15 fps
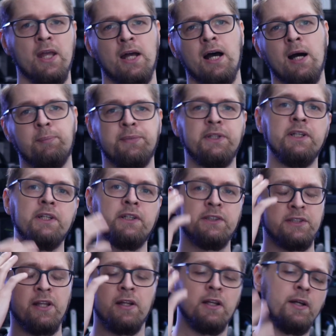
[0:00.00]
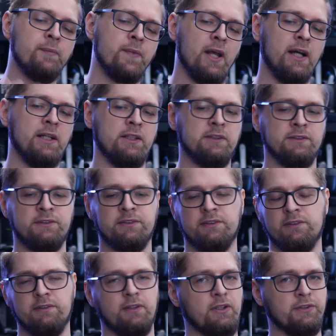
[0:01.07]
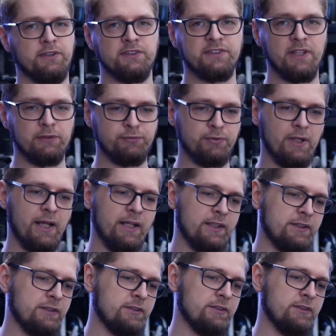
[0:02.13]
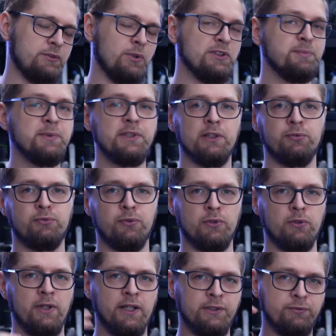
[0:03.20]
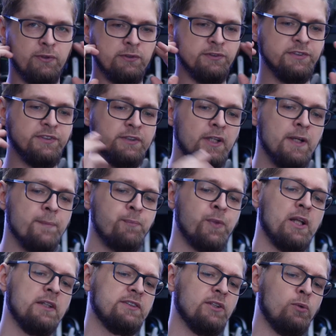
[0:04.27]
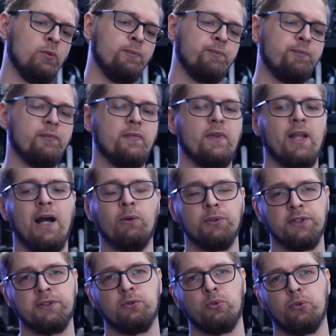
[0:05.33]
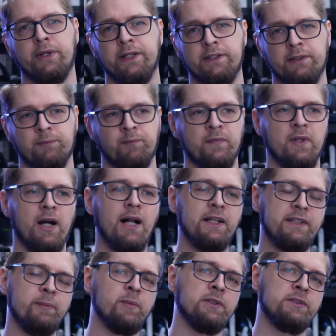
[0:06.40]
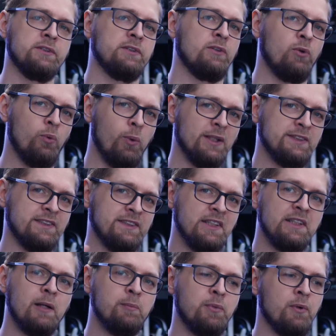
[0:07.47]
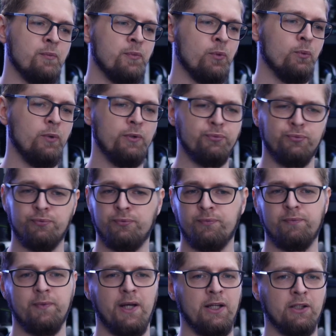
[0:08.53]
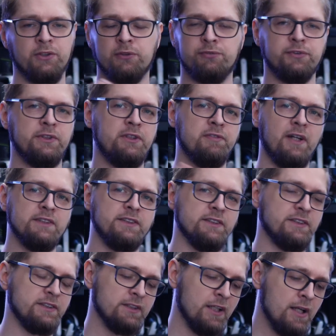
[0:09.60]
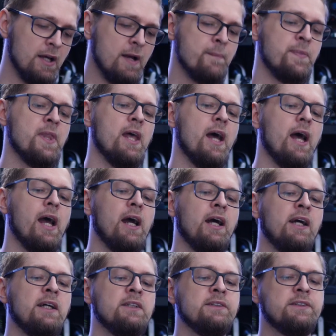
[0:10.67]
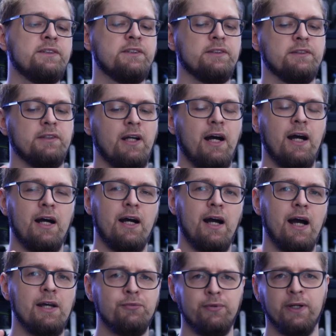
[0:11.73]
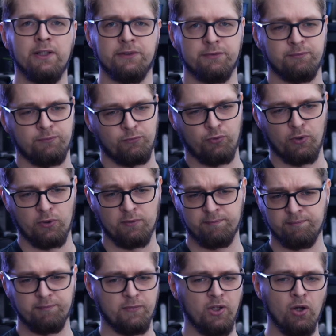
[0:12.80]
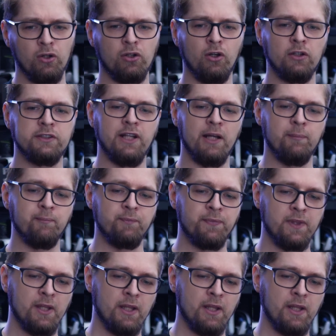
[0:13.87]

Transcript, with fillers: haptics, and other stuff, like transmitter for headphones. So I wanted to create ultimate Quest setup with a lot of devices, and I failed for long time.